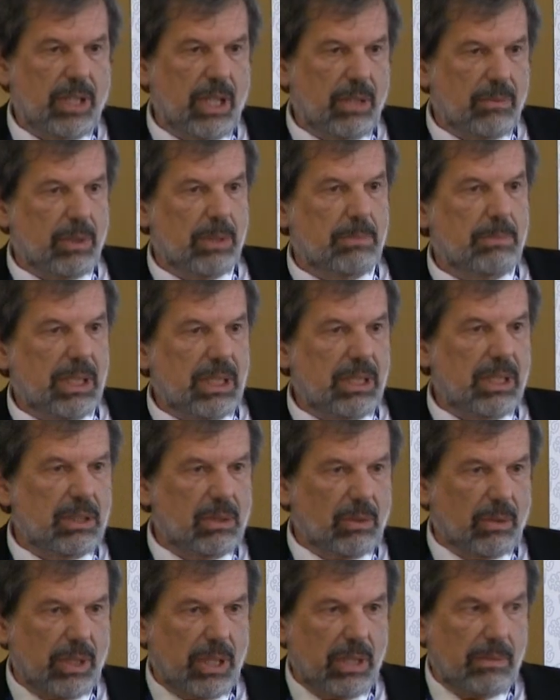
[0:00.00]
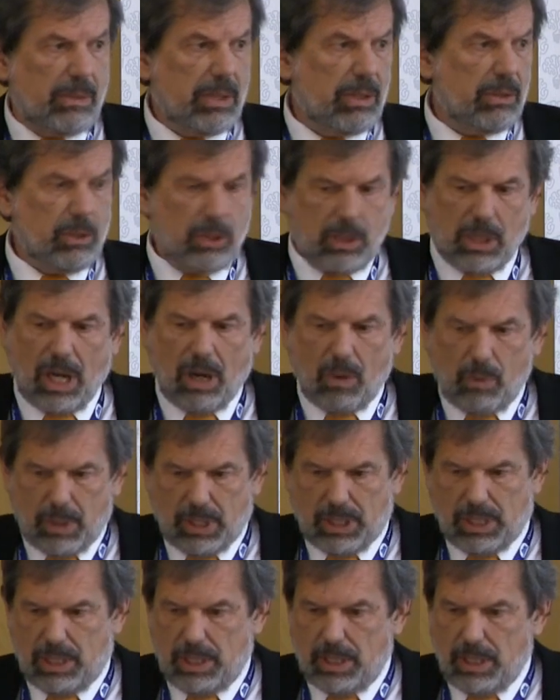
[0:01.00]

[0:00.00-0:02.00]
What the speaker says: every minute or every hour.